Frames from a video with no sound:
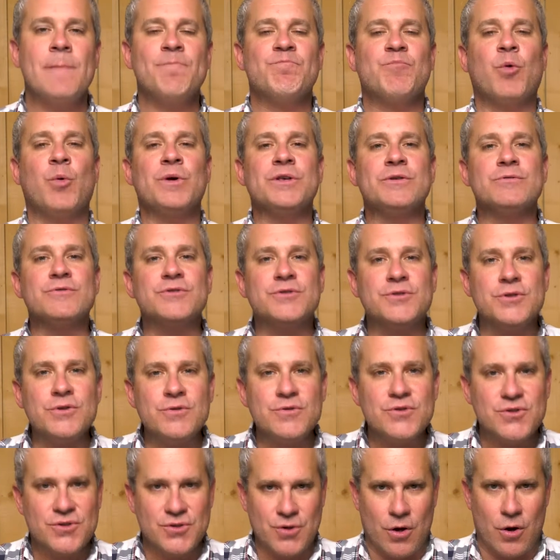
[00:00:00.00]
But when you do
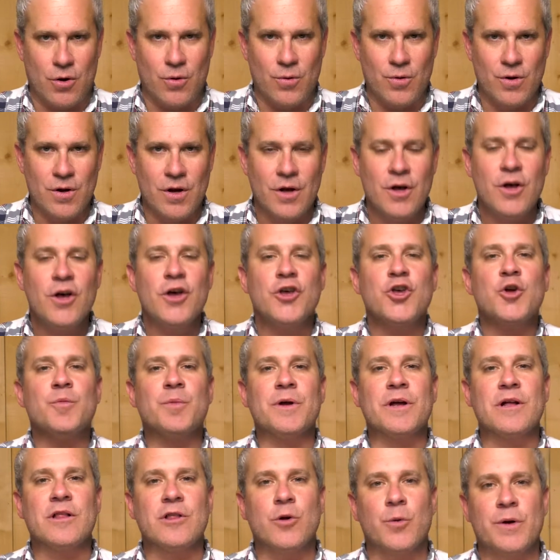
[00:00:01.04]
so, you
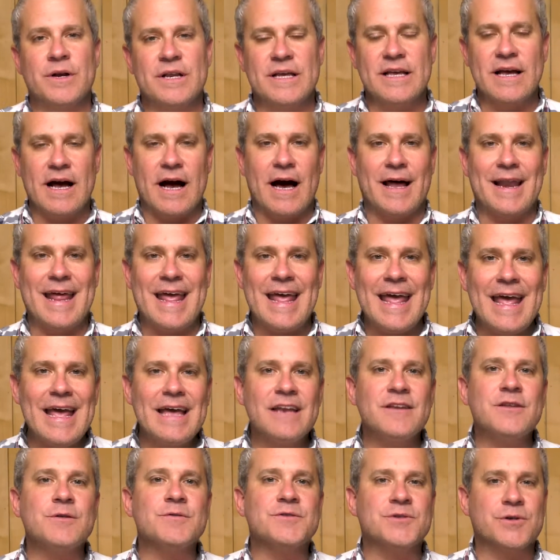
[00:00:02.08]
bring glory to God
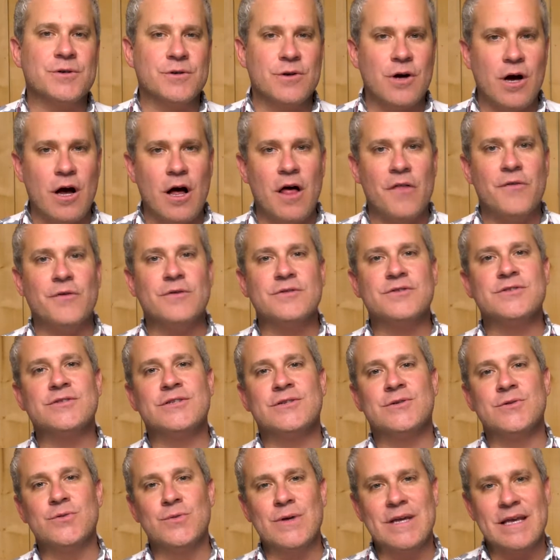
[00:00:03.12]
and you turn others
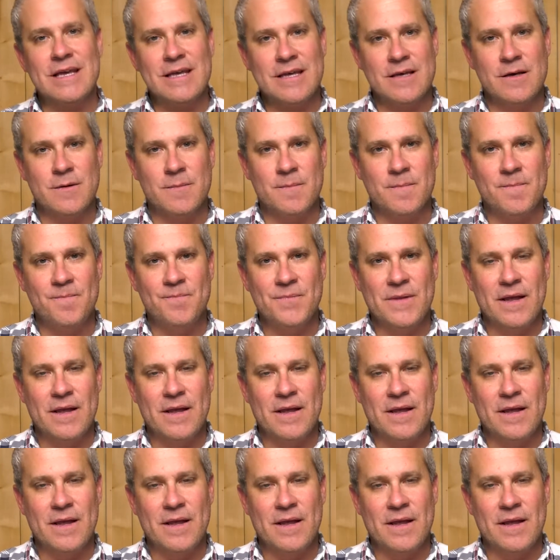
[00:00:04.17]
to him.